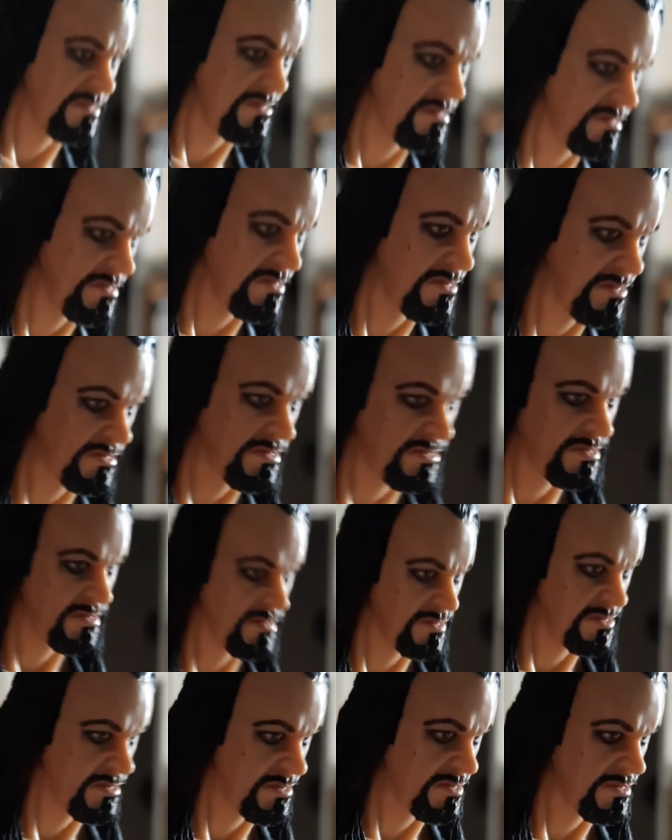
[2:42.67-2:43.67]
are
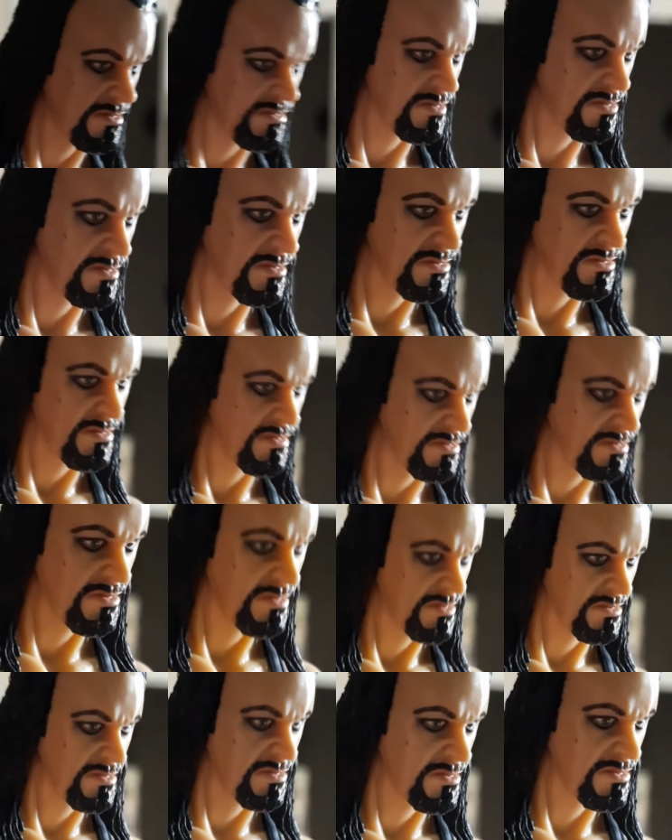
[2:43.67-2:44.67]
you,
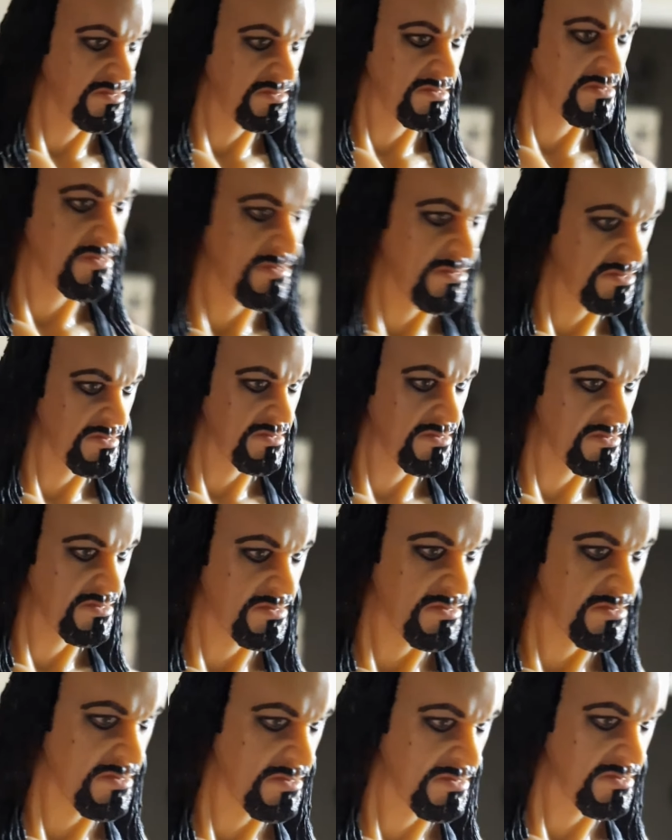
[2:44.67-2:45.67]
dipshit, agree with
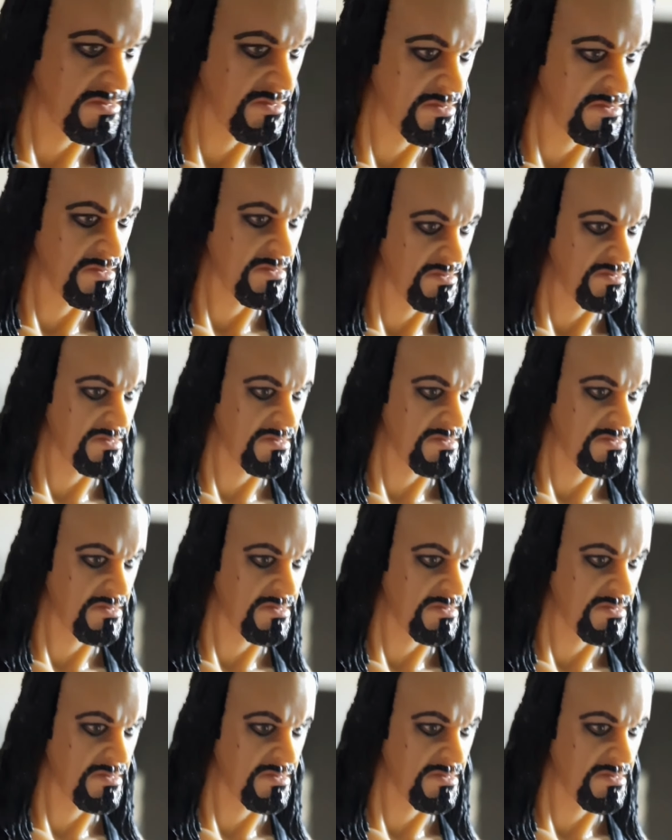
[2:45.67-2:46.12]
it or not.